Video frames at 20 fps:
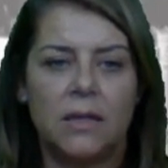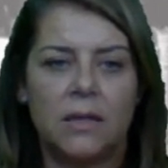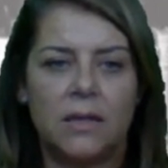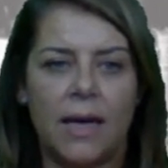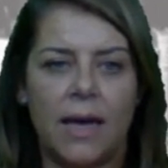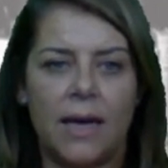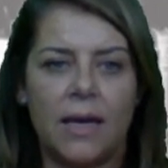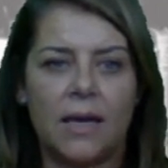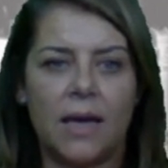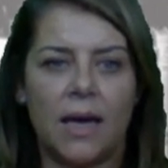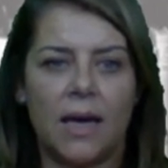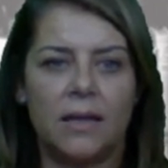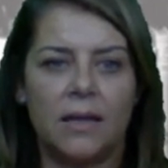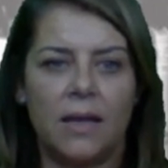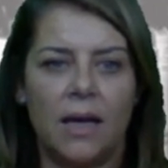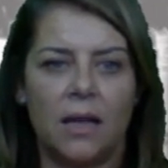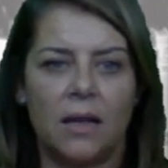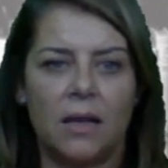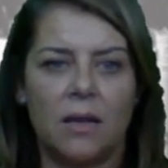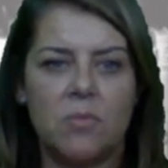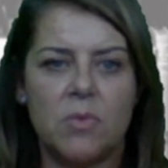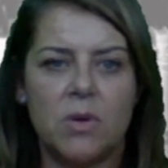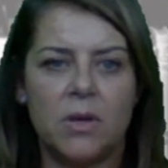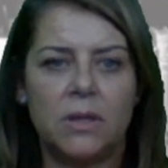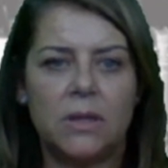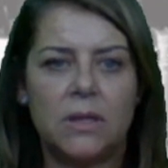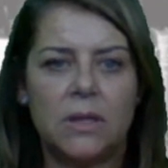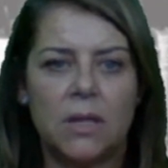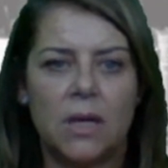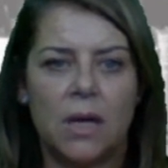Take an
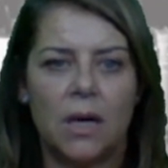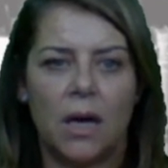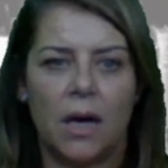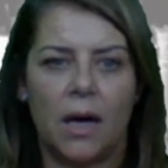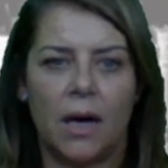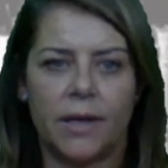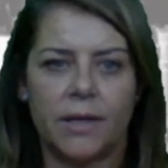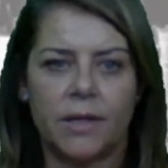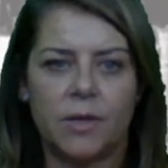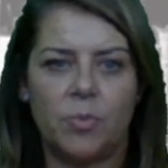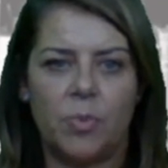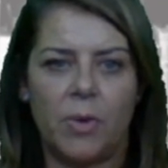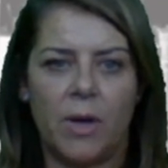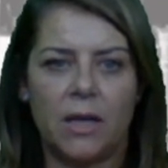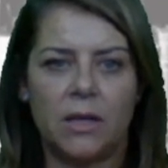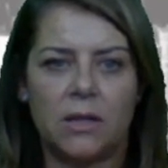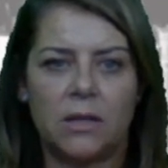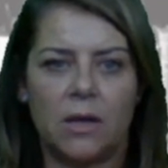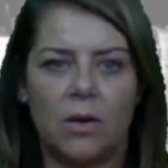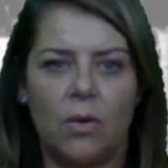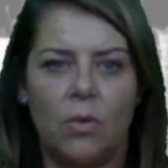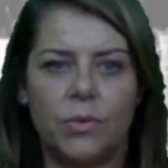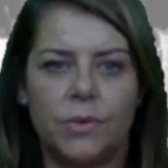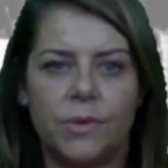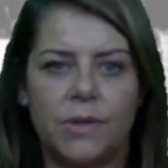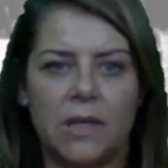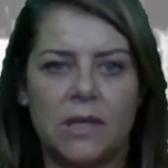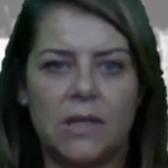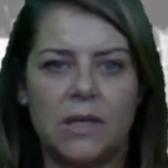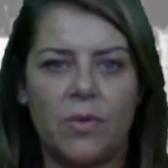element, aspect, or
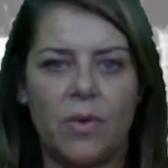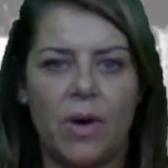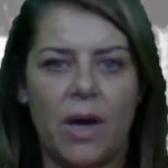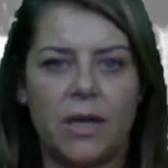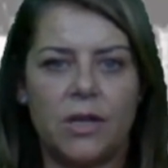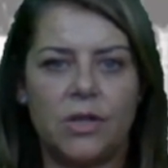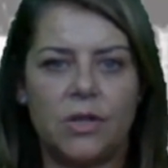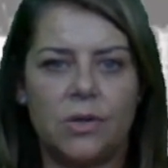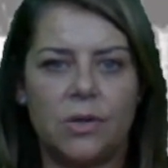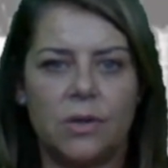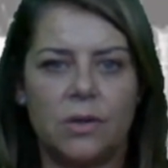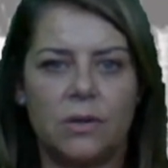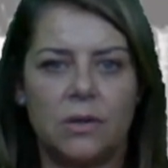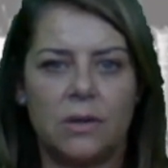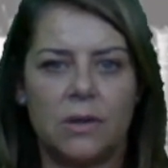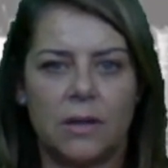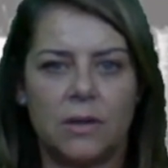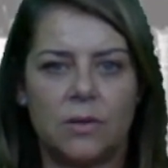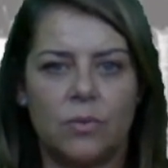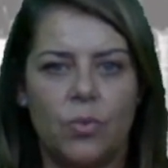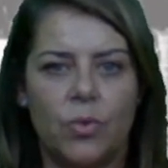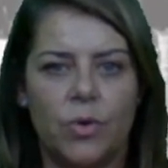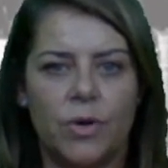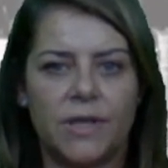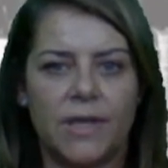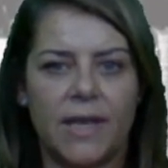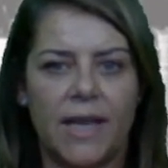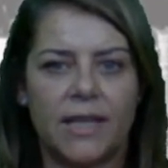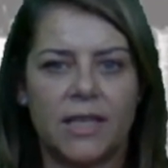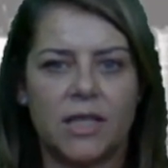situation that
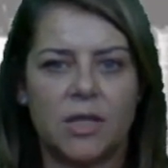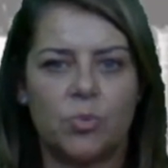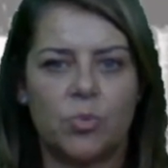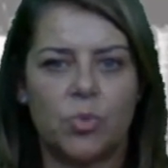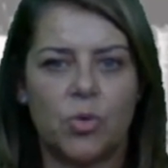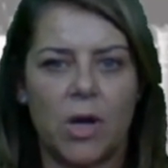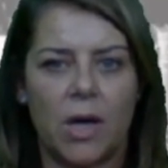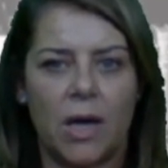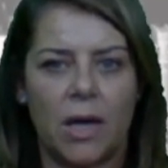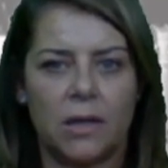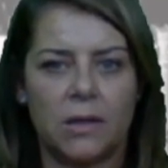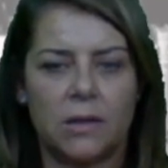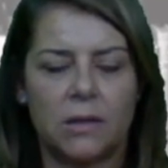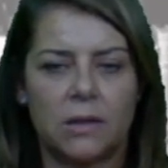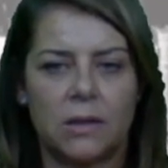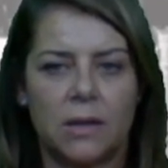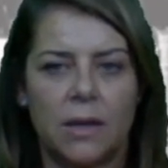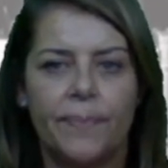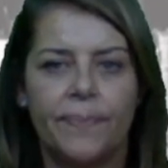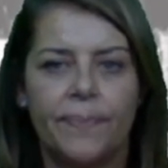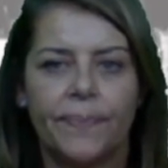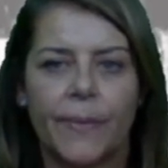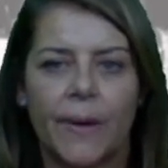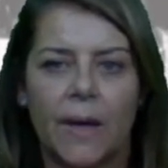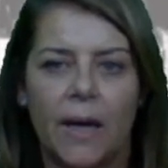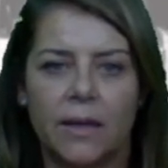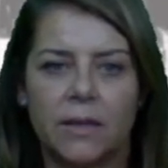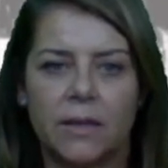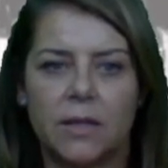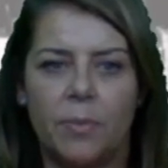was expressed
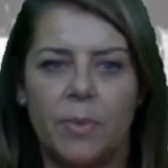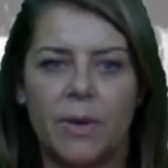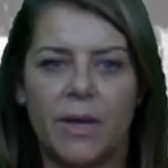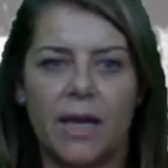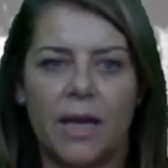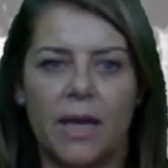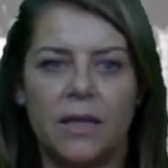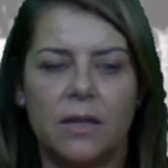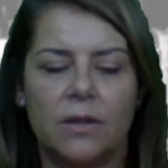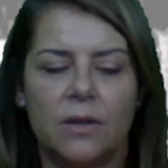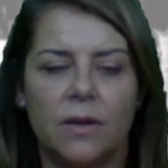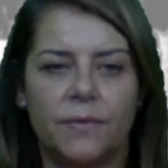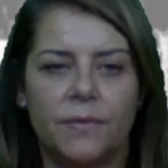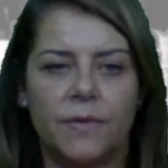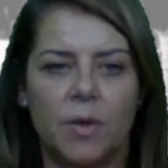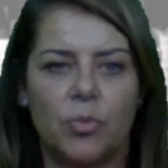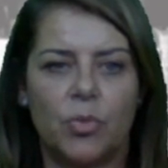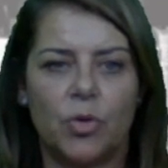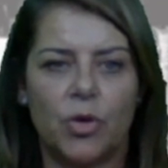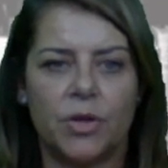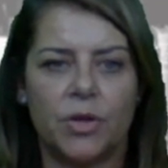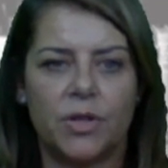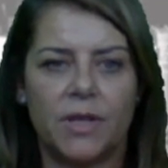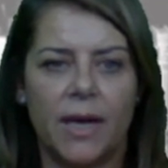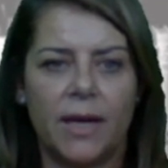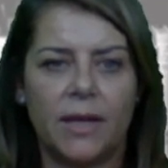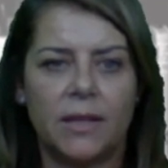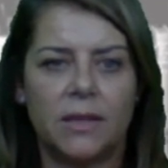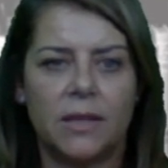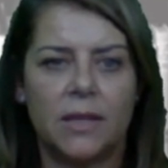at the beginning of the
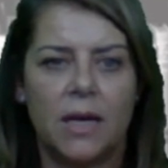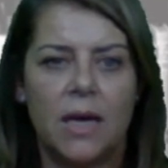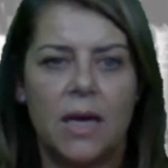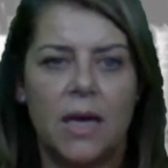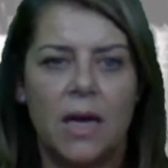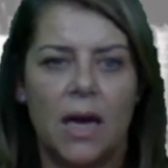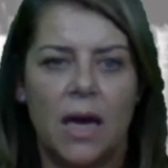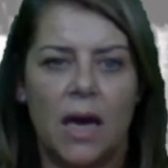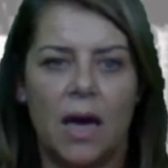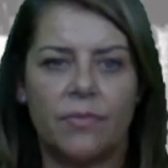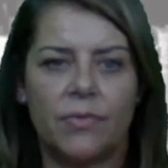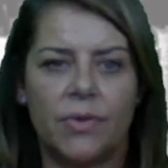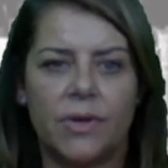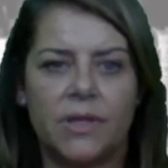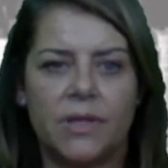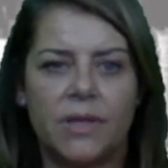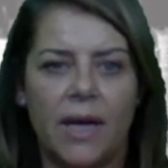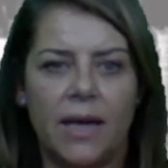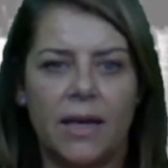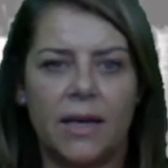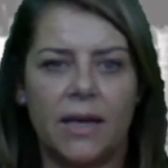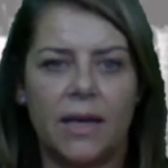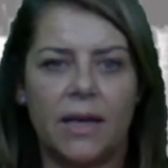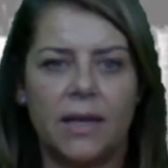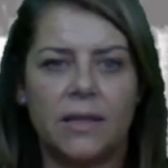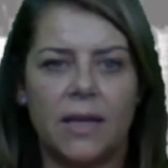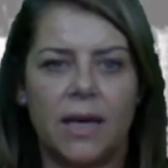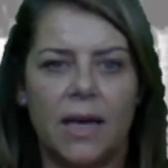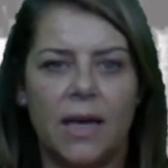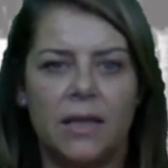project and retake
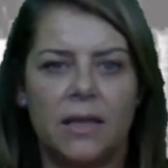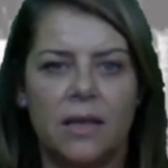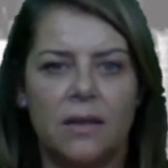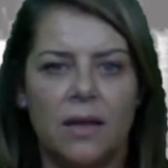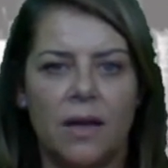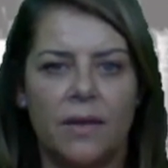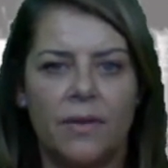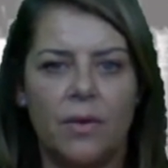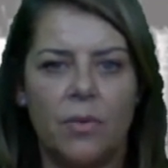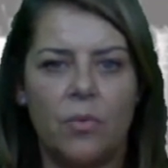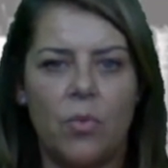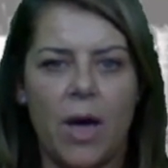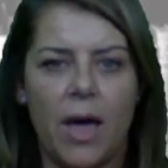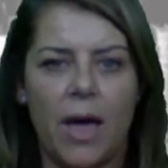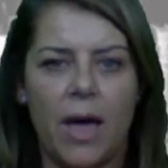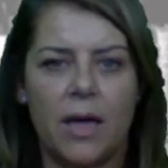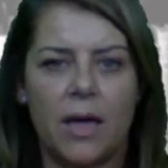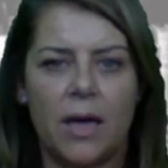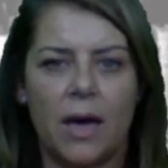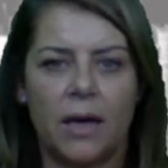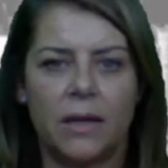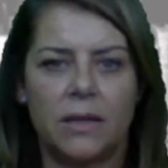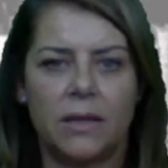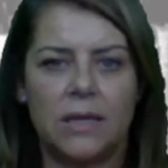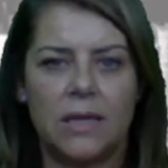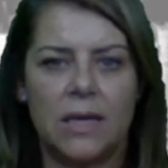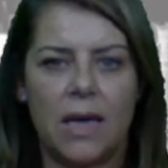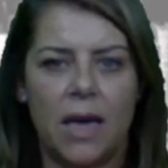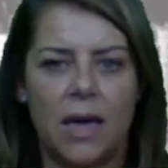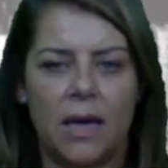it in another way at
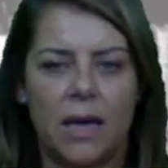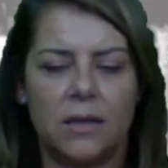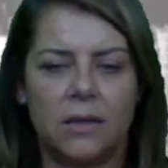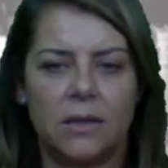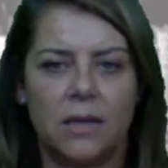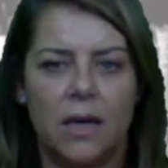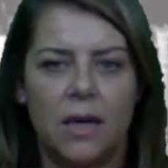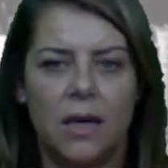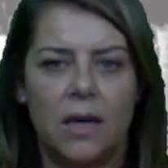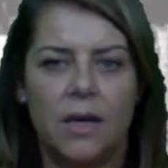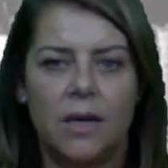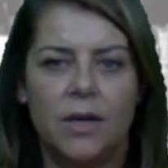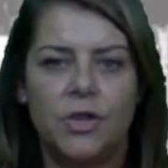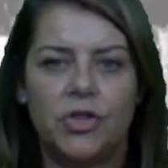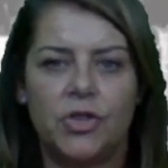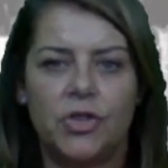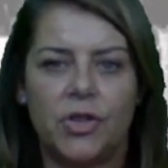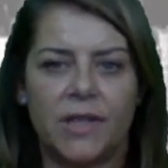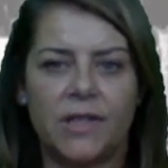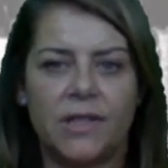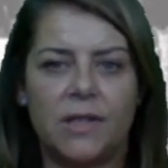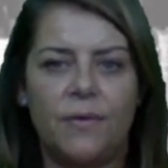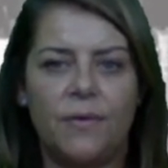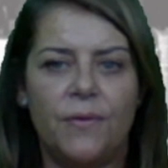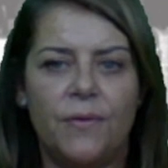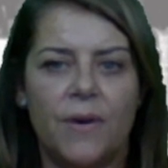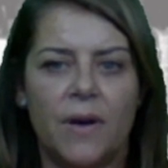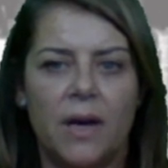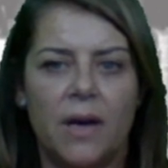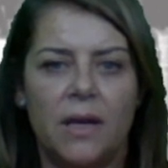the end,
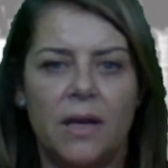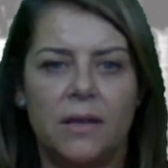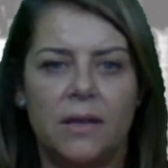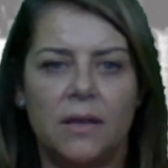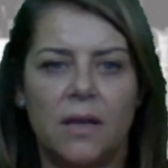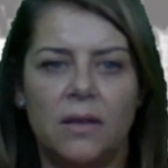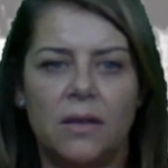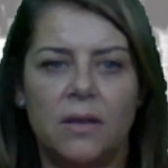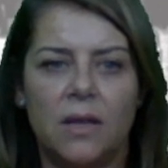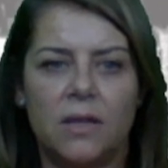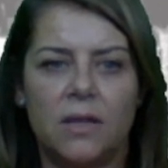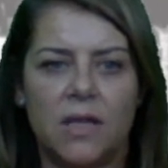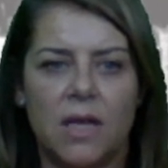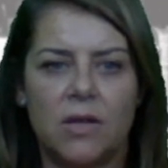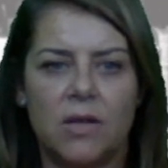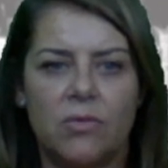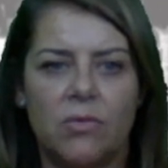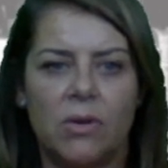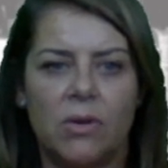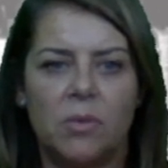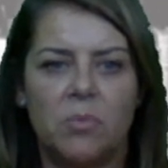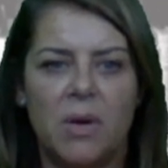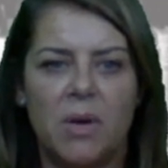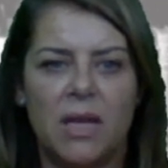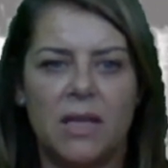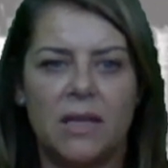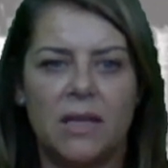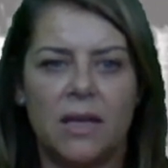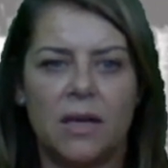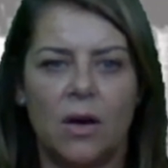justifying the general
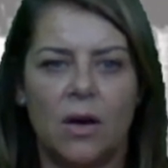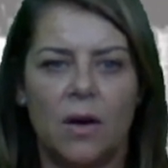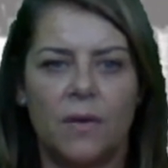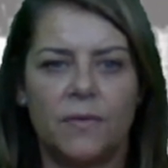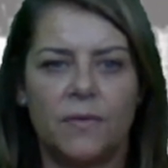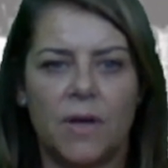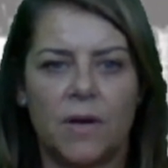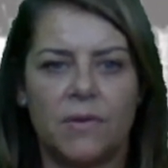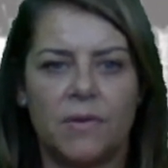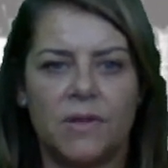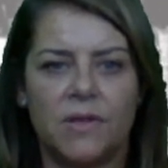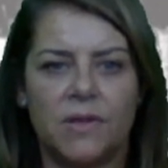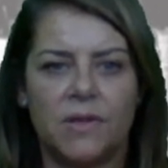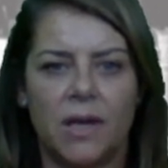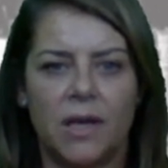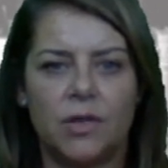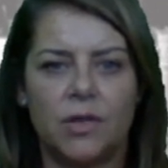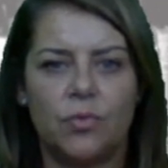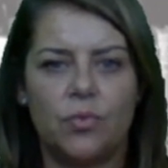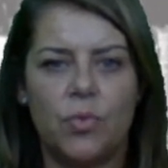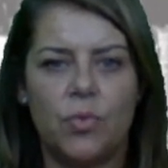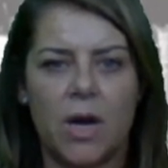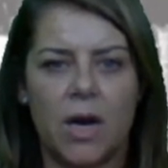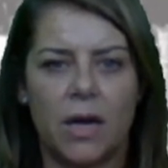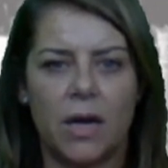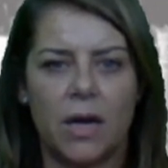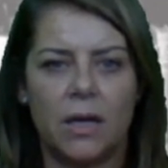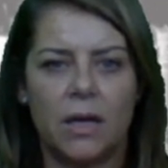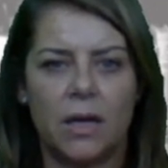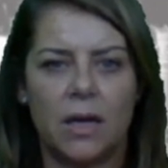meaning of the research
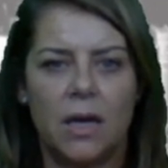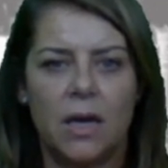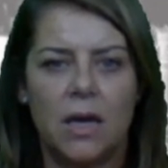work